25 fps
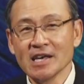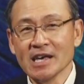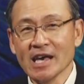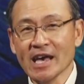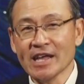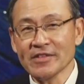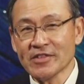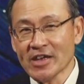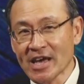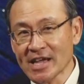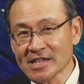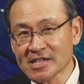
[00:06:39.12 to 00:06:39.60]

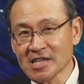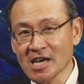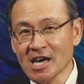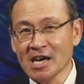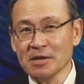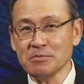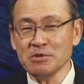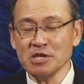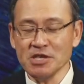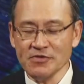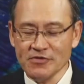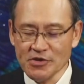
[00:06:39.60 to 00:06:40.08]
At that
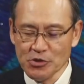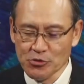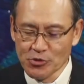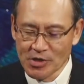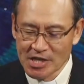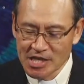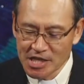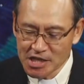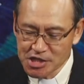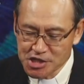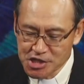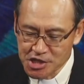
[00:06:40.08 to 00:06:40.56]
time, even
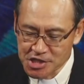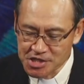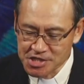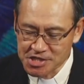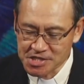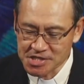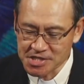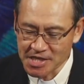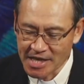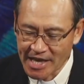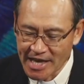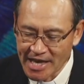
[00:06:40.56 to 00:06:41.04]

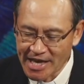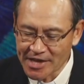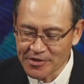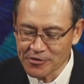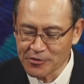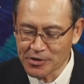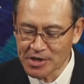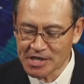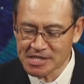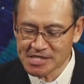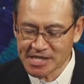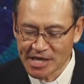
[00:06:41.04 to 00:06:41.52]
religious
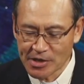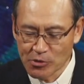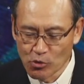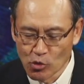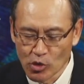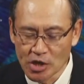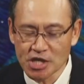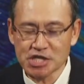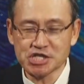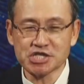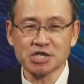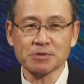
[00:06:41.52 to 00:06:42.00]
gatherings and
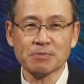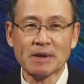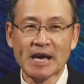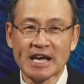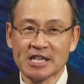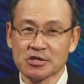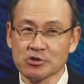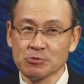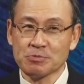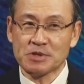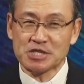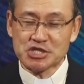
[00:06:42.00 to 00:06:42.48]
worship
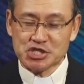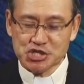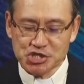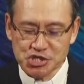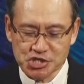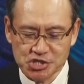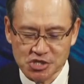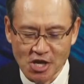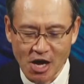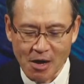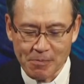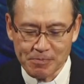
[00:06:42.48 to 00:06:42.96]
had to be
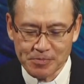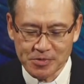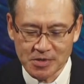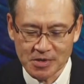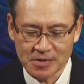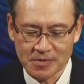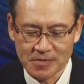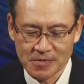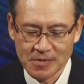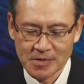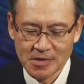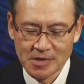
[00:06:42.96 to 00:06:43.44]
stopped
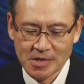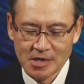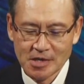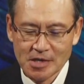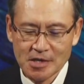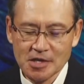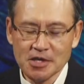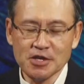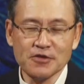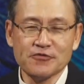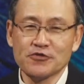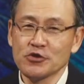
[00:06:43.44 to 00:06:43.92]

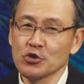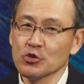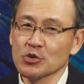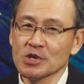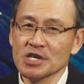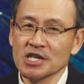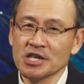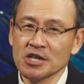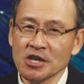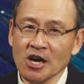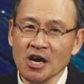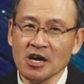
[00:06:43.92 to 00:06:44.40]
if you
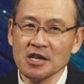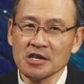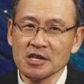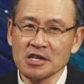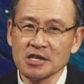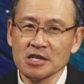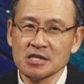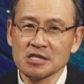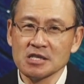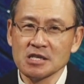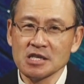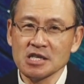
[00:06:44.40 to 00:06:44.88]
were not
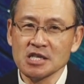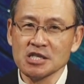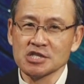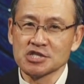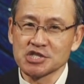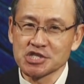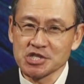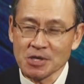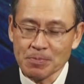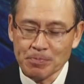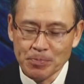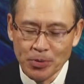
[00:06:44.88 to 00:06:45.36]
in
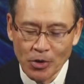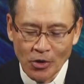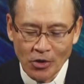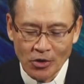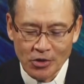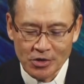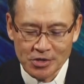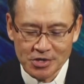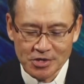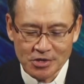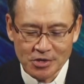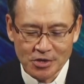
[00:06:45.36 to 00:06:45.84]

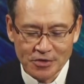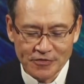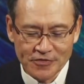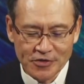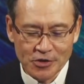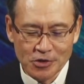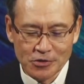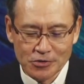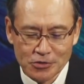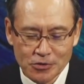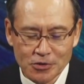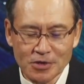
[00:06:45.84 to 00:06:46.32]
support of
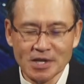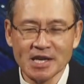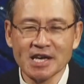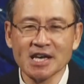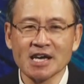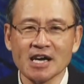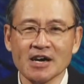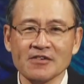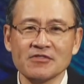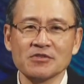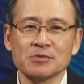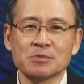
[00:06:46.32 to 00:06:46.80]
your ruling
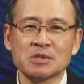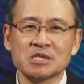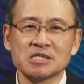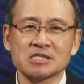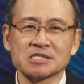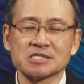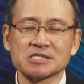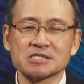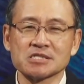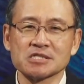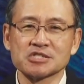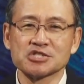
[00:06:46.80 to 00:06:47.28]

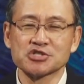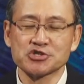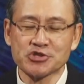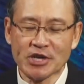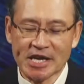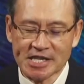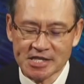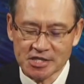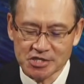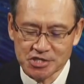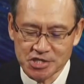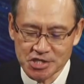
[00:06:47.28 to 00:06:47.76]
government's
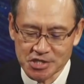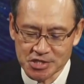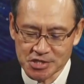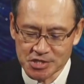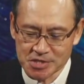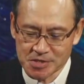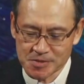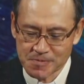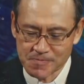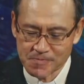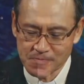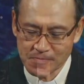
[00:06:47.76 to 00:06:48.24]

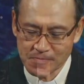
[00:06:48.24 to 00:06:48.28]
strategies.